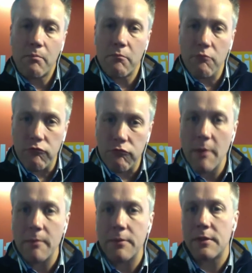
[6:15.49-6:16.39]

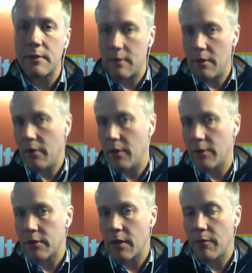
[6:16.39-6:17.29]
rips
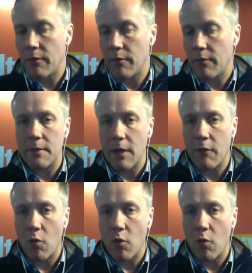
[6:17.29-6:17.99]
herself or himself